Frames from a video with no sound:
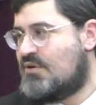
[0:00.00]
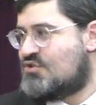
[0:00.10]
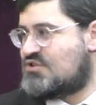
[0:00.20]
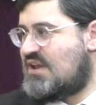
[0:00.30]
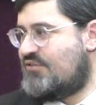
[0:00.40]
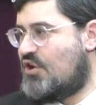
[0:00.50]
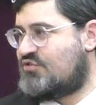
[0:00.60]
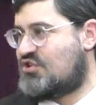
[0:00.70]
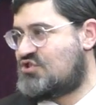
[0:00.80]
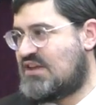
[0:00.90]
Should never know
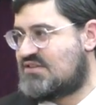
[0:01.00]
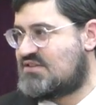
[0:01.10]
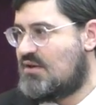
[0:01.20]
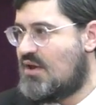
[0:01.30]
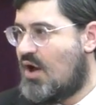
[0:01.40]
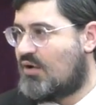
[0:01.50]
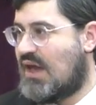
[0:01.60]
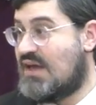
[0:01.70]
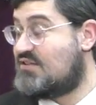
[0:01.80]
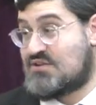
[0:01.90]
such things.
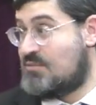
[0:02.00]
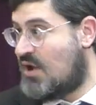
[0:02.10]
Okay? There's a